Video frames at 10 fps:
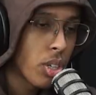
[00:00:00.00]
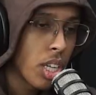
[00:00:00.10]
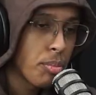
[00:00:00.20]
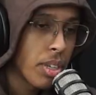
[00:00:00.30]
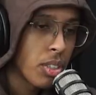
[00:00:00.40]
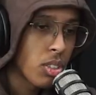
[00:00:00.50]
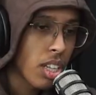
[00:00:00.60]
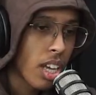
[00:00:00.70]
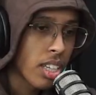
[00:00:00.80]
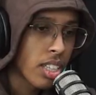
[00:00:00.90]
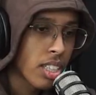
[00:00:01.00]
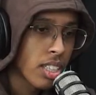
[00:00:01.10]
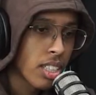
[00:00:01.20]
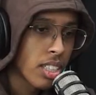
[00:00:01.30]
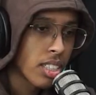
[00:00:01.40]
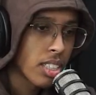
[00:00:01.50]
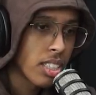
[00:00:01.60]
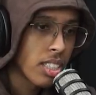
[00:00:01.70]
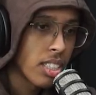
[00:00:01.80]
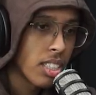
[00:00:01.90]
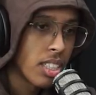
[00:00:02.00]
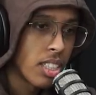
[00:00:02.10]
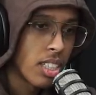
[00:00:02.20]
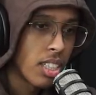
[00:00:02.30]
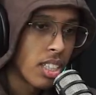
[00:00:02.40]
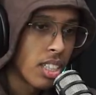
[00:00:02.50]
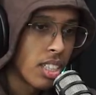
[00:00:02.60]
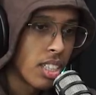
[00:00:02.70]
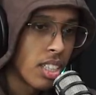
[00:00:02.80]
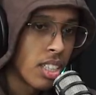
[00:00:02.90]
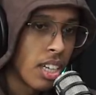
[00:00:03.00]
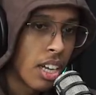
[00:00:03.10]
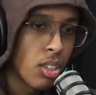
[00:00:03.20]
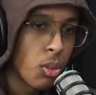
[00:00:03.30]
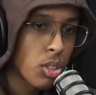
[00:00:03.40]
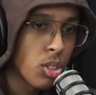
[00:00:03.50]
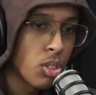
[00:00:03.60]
with him and he was like, I don't know what to